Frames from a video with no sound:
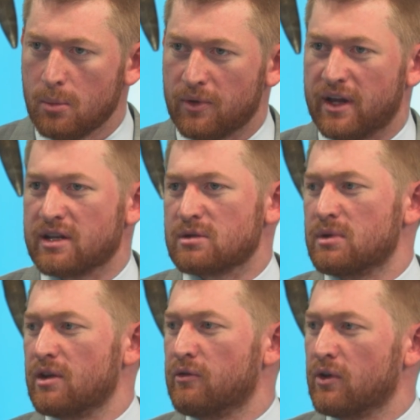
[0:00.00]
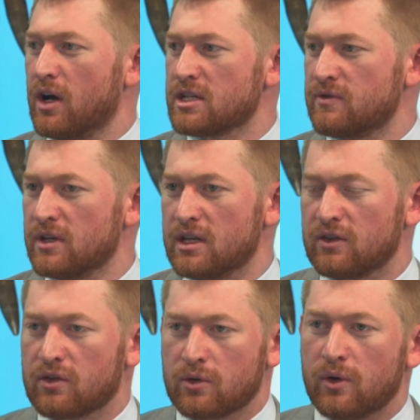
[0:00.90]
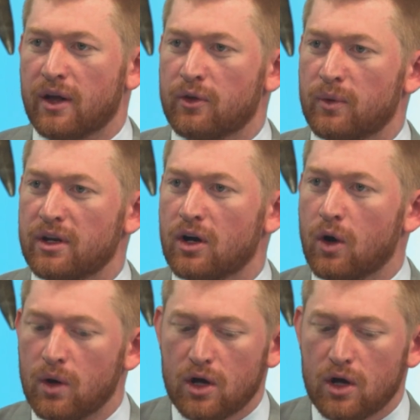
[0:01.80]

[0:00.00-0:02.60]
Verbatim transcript: But that doesn't mean that philosophy gets thrown out the window